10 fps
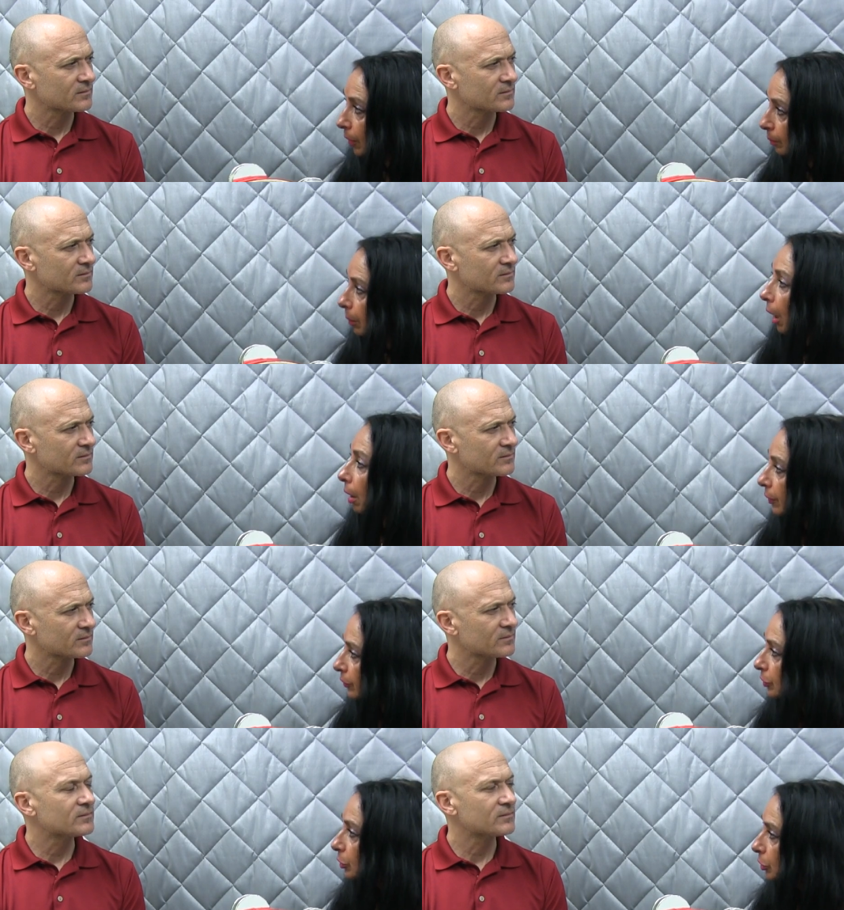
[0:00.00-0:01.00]
Speaker 1: that are
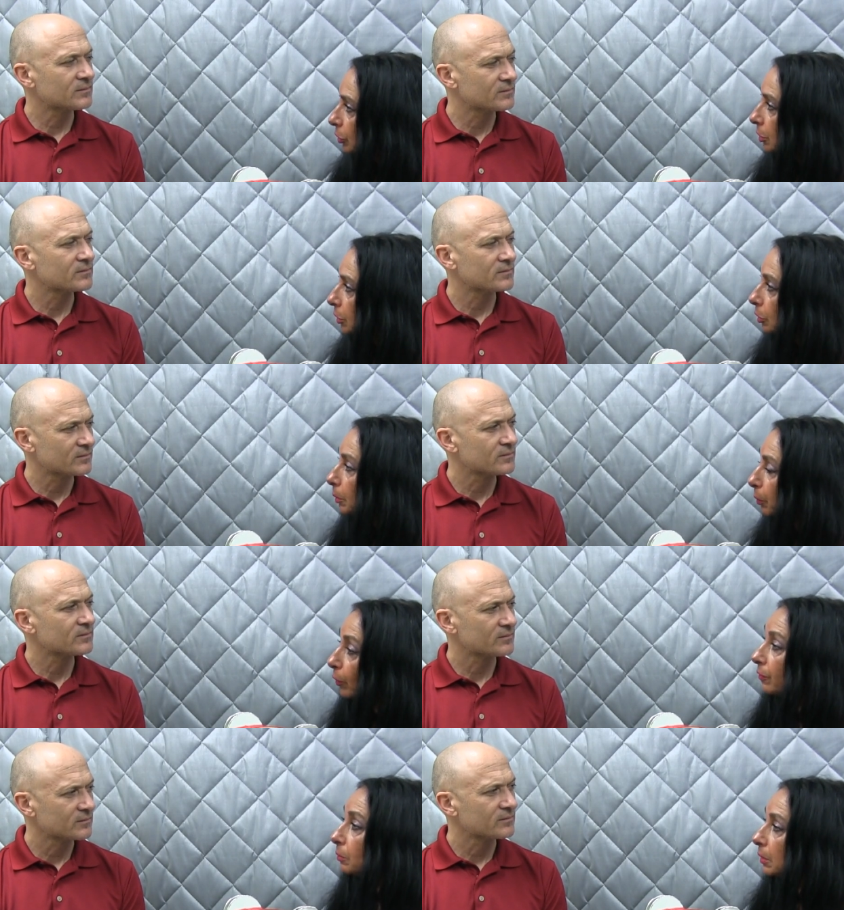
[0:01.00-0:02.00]
blocked. You know,
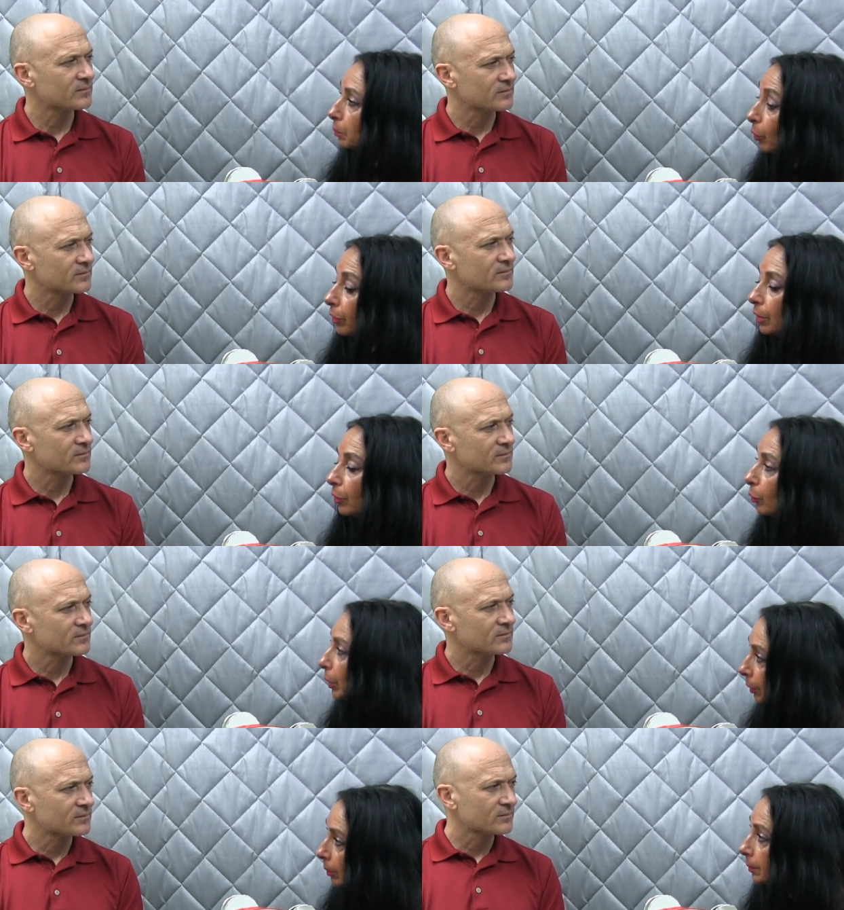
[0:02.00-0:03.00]
both in the
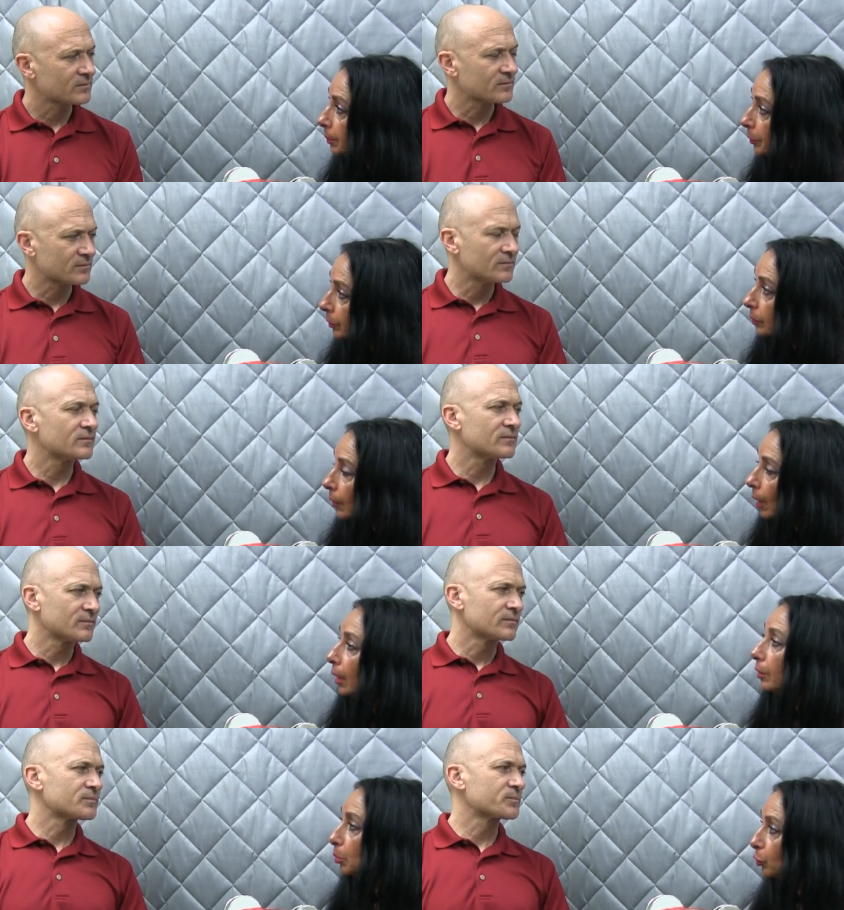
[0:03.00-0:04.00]
rhythm
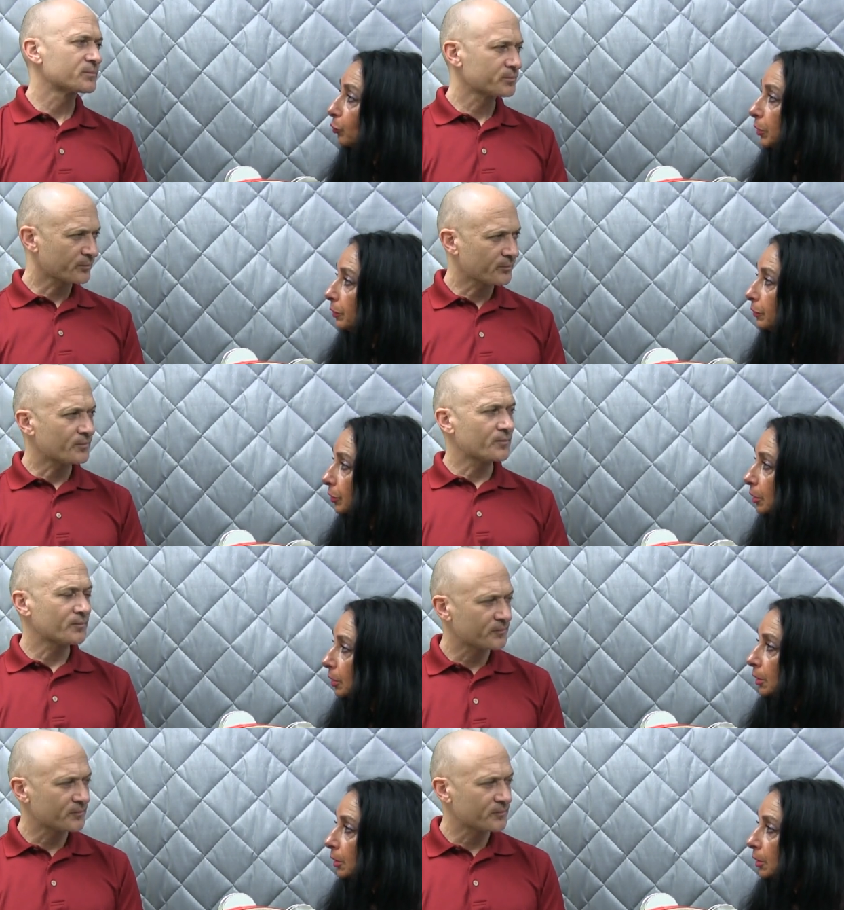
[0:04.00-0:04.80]
and the movement.